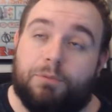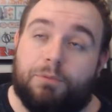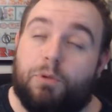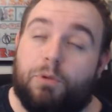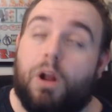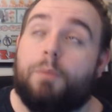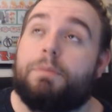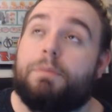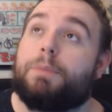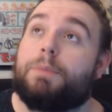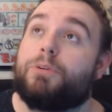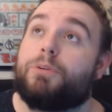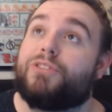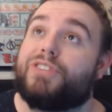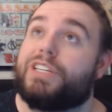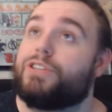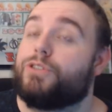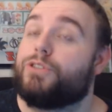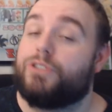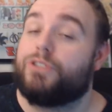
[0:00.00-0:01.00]
rock, paper,
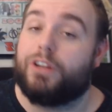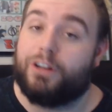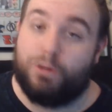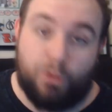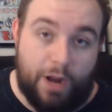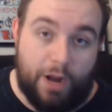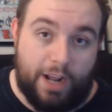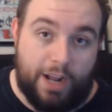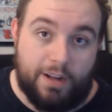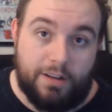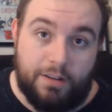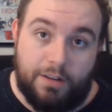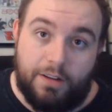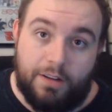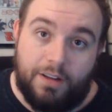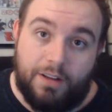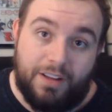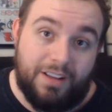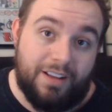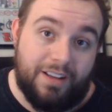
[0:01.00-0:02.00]
scissors on crack.
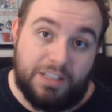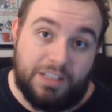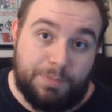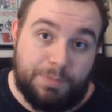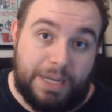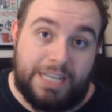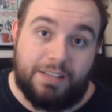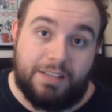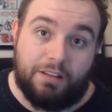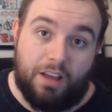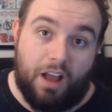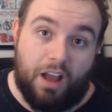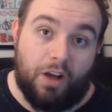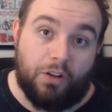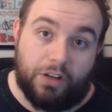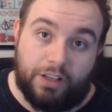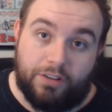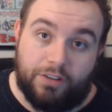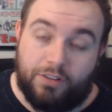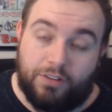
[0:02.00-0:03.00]
That's basically all
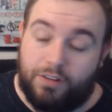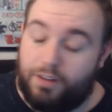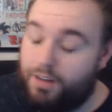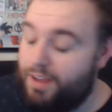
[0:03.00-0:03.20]
it is.